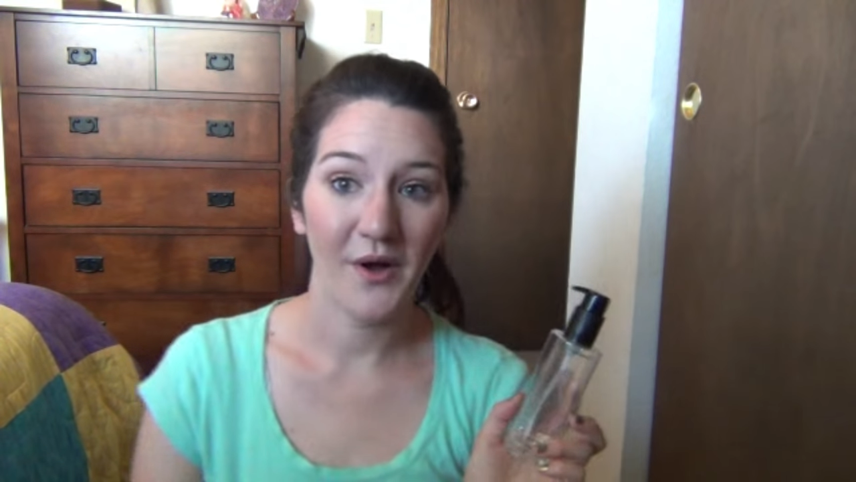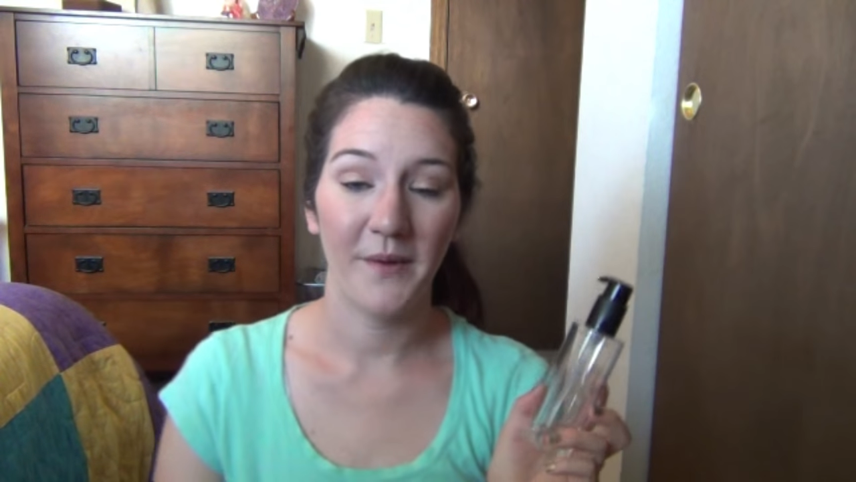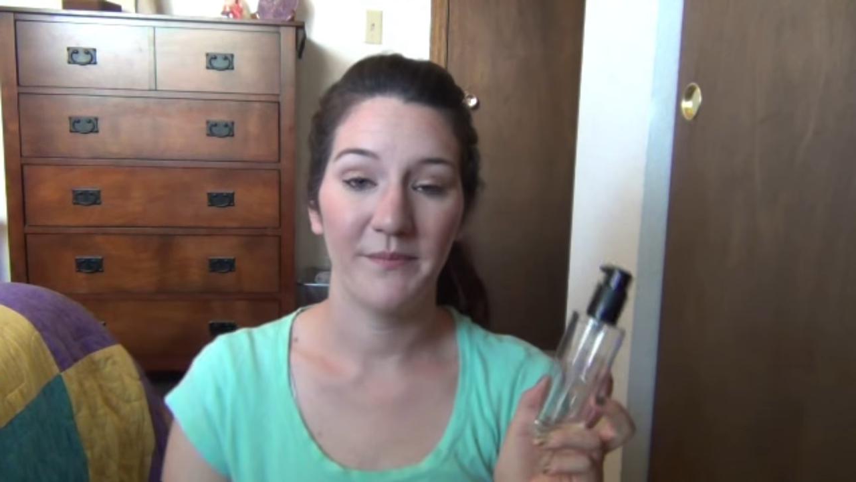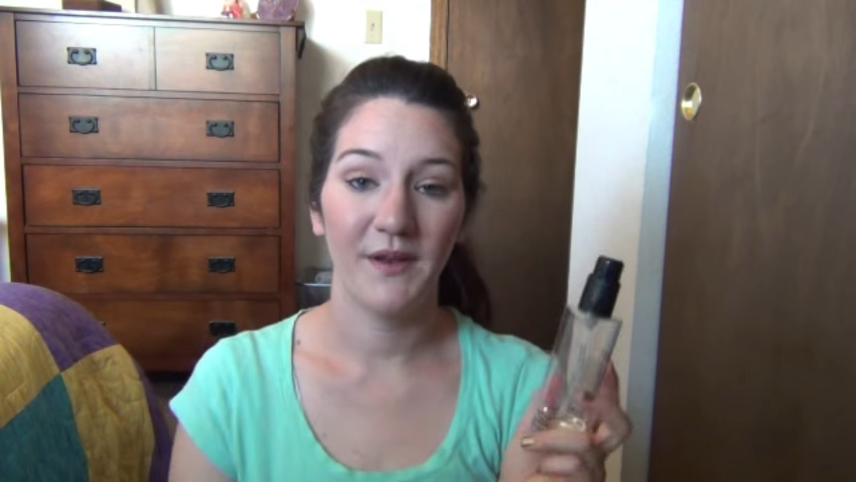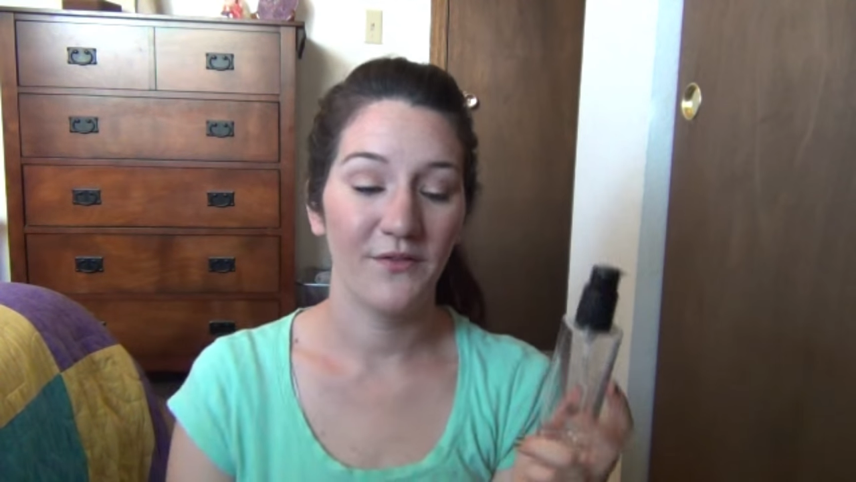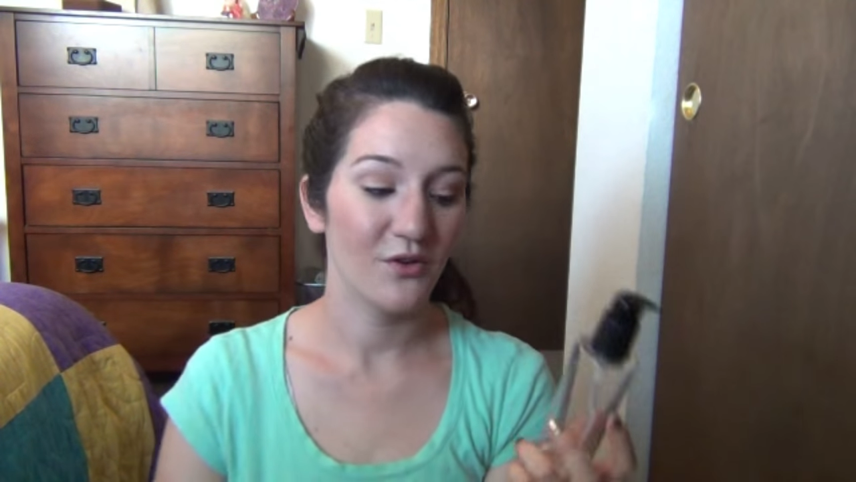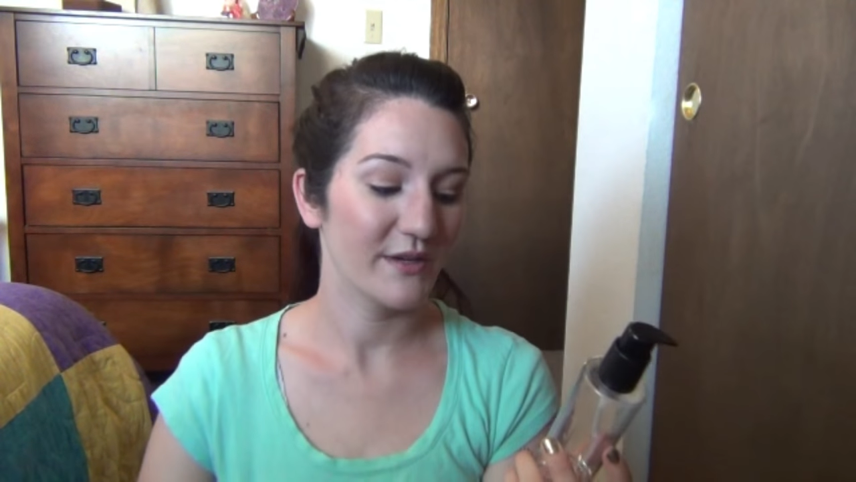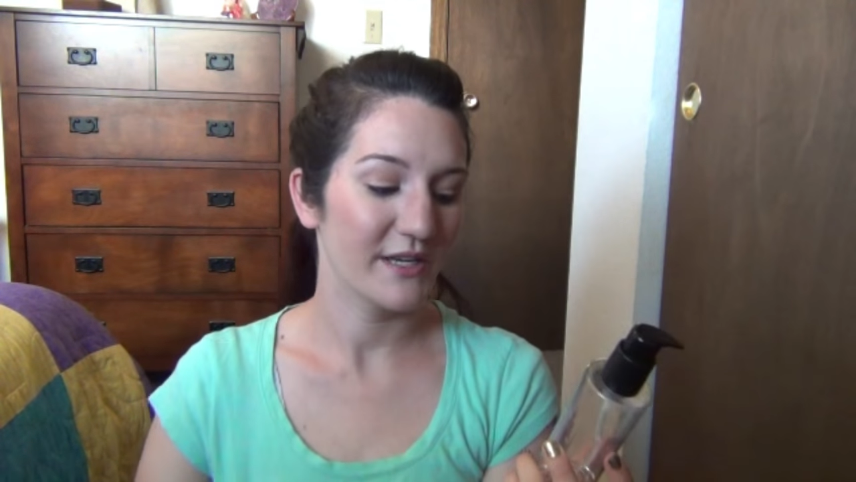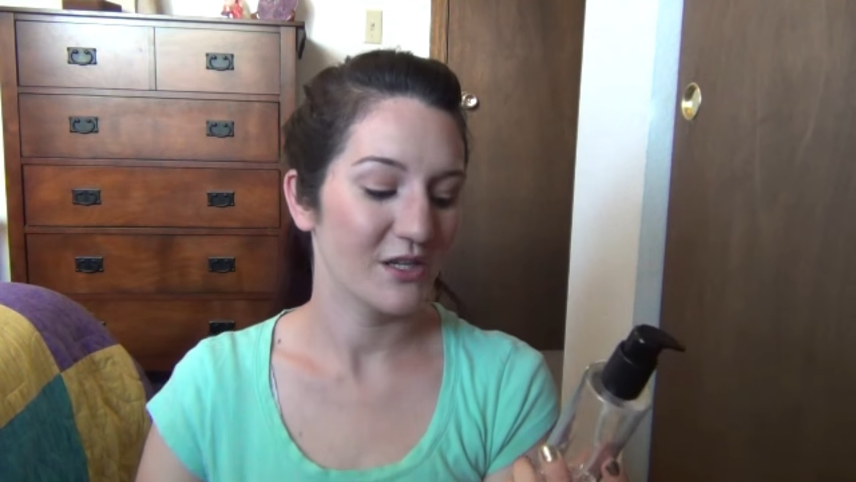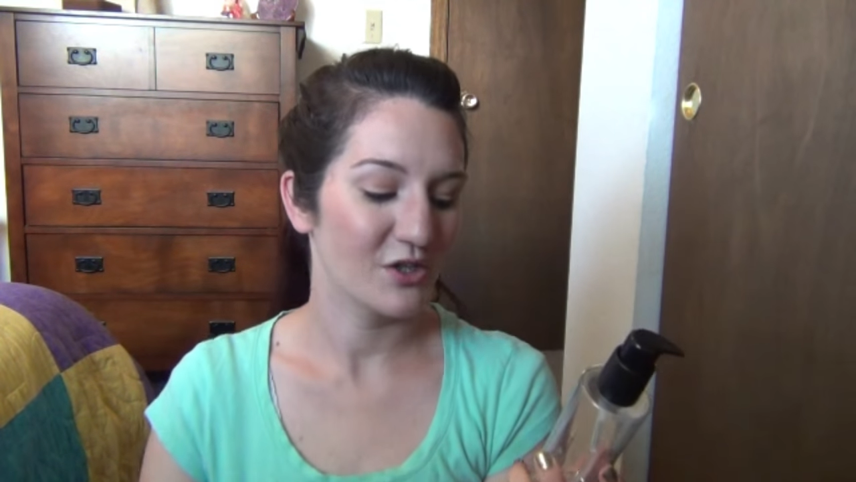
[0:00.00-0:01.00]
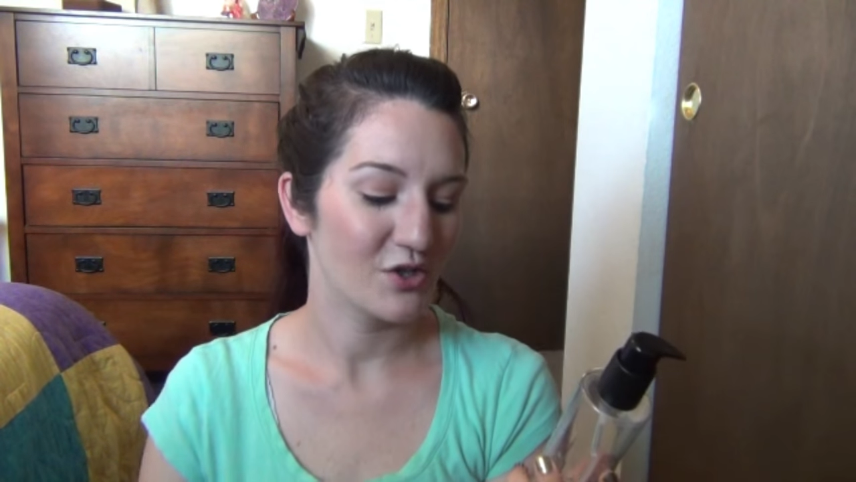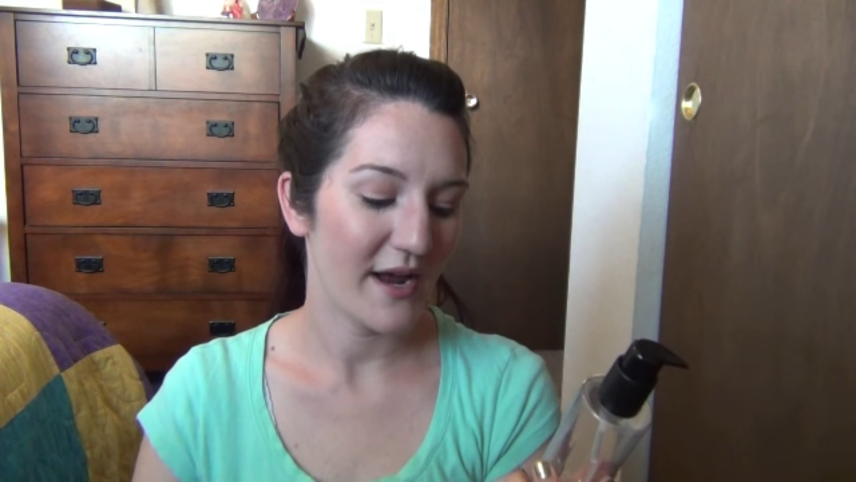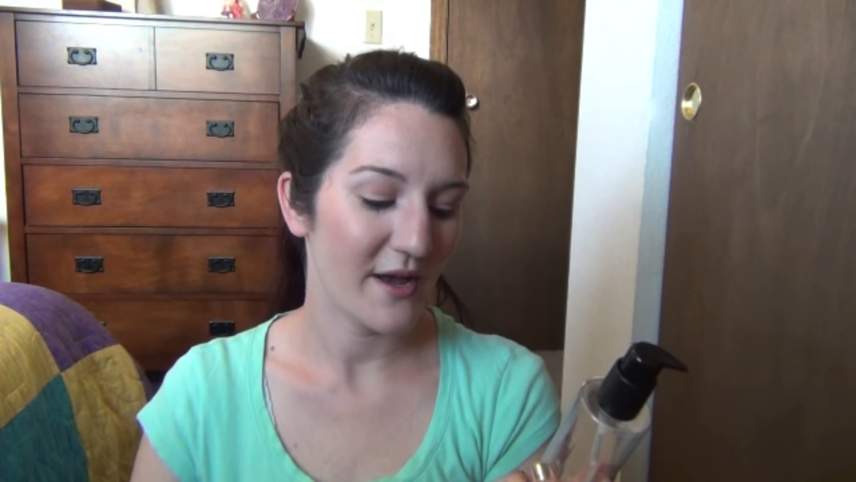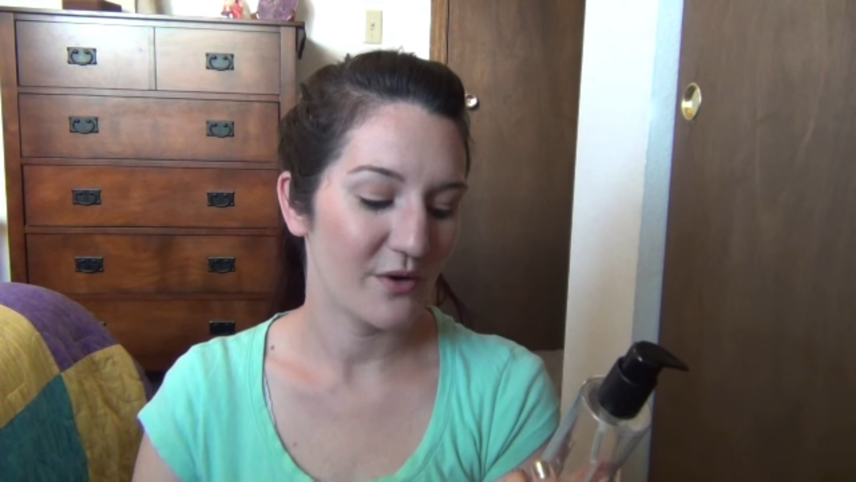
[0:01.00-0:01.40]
and if you're looking to try